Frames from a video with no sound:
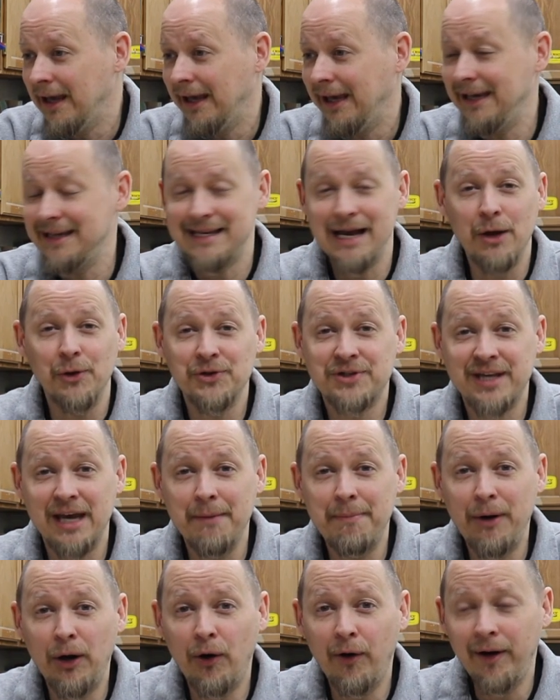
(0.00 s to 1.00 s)
He's out in
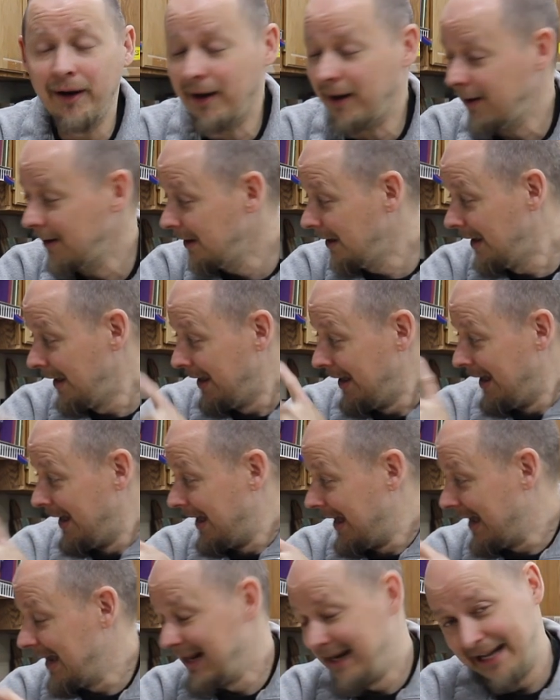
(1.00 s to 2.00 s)
Siberia
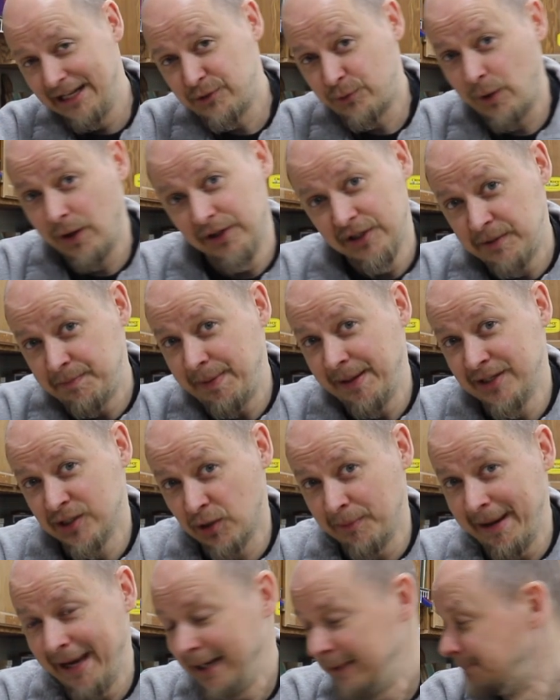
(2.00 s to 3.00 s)
and that's where all these pins
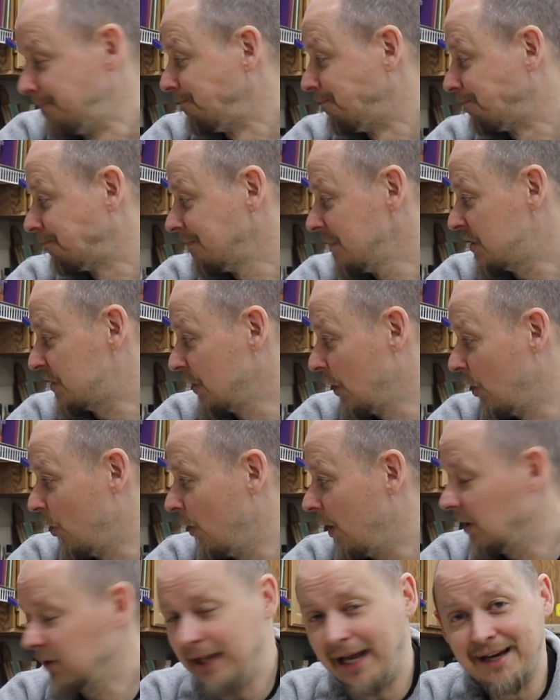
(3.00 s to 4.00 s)
are made.
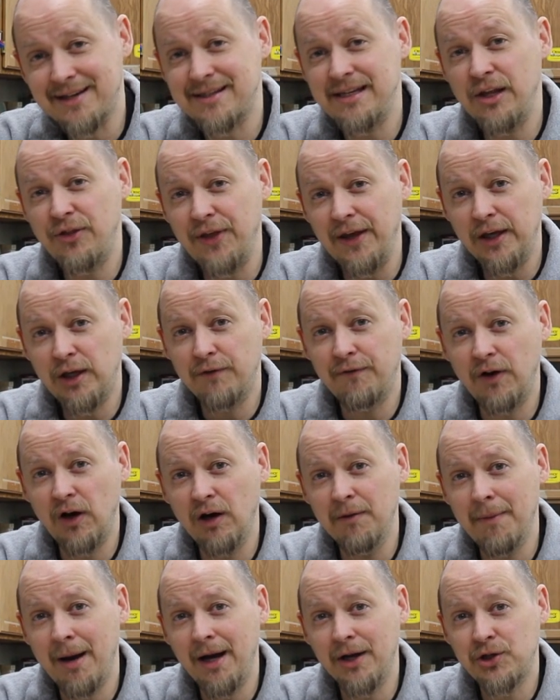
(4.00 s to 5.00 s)
So Alexi, thank you
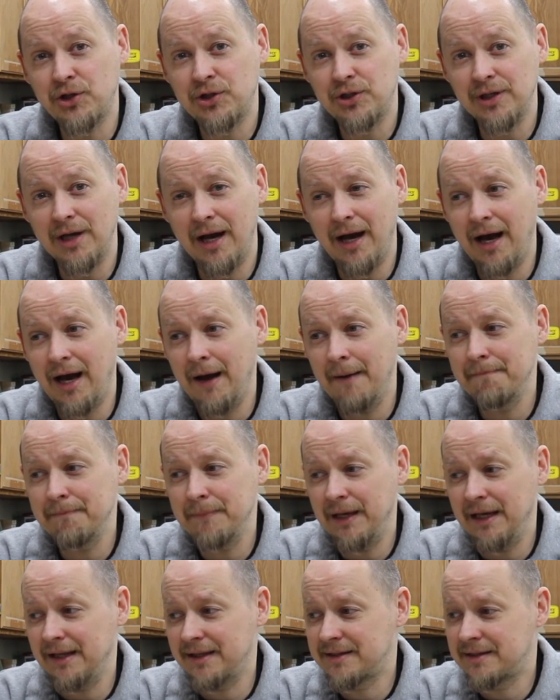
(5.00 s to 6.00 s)
very much.
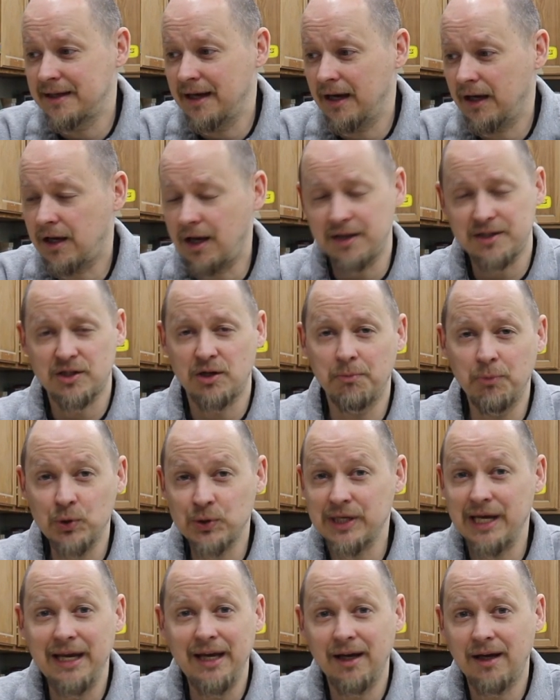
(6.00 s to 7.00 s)
Um, it's uh, custom
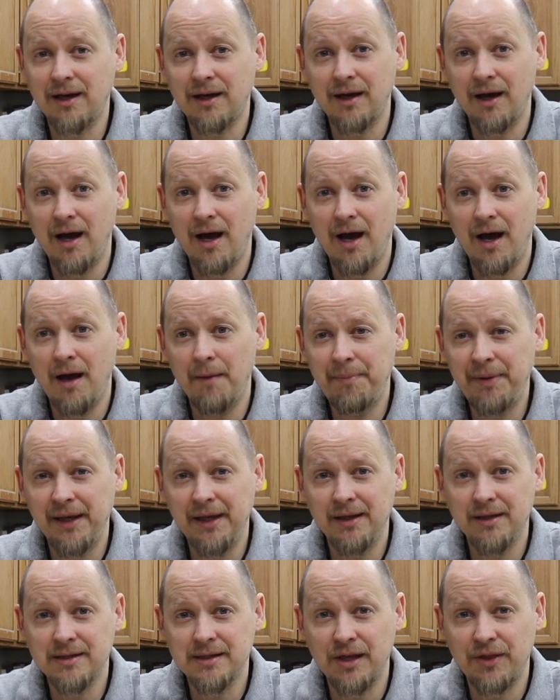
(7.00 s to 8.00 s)
mosaic uh,
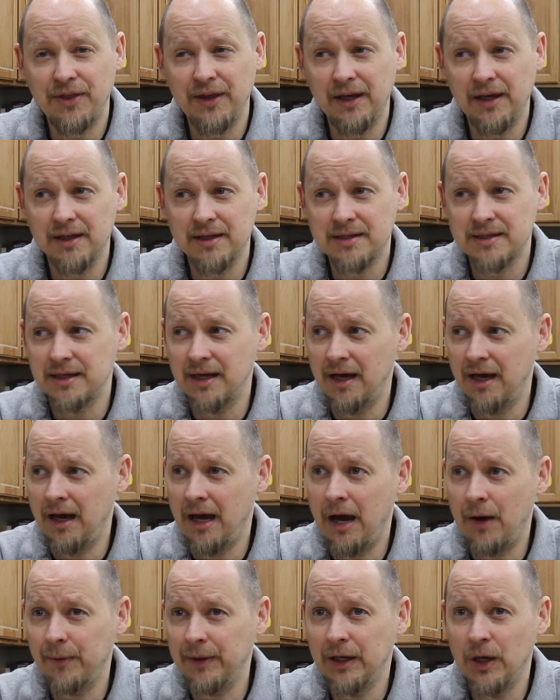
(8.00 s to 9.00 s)
pins. I think it's uh,
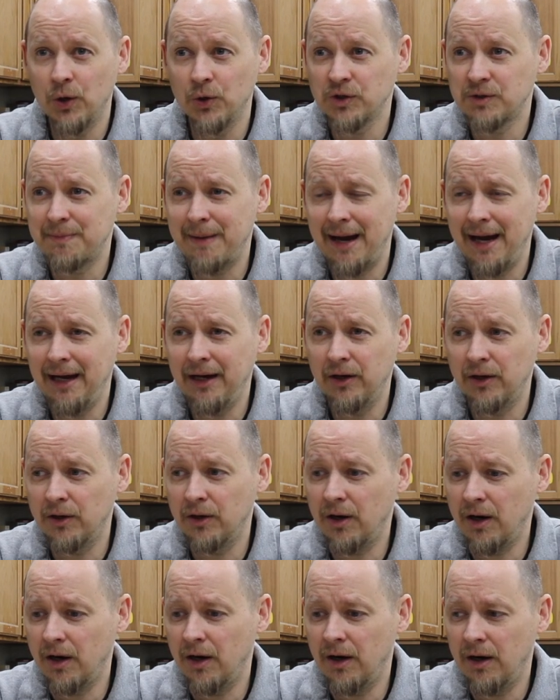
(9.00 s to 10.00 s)
how he goes by
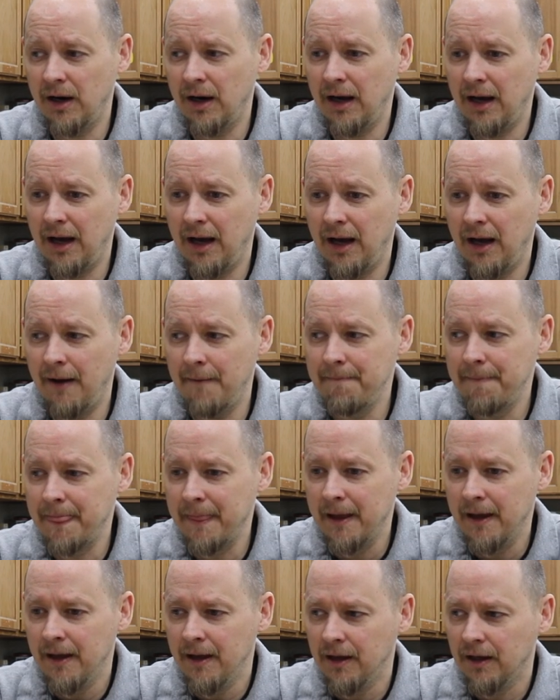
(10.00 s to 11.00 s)
or, or uh, um,
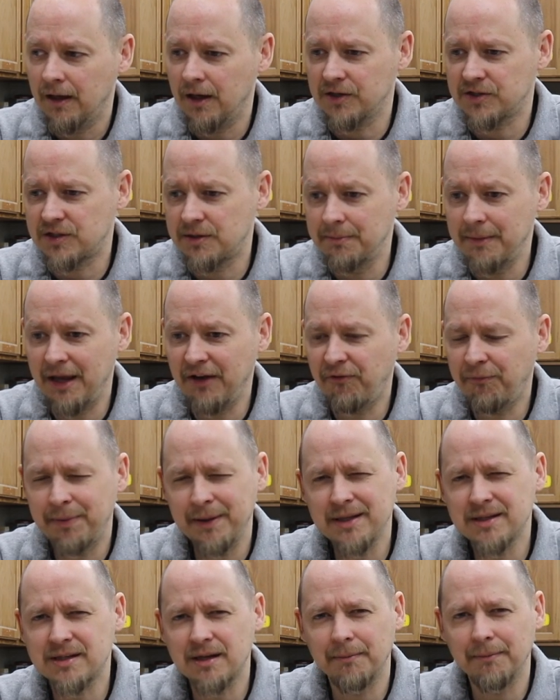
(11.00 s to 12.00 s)
custom knife
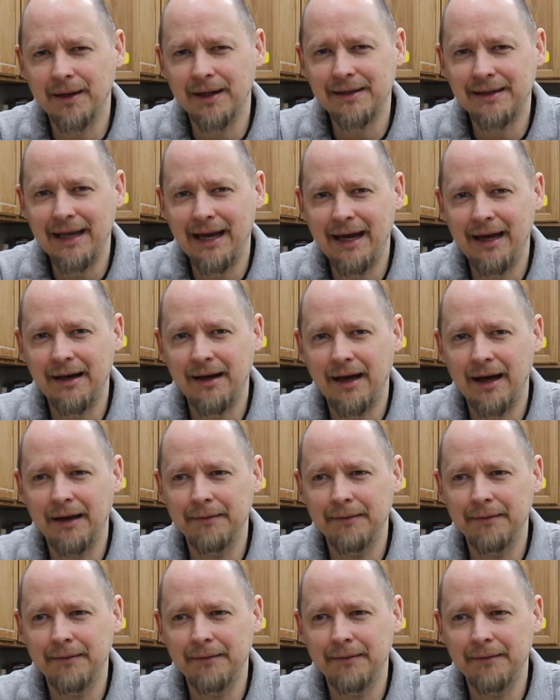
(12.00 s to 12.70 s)
pins, something like that.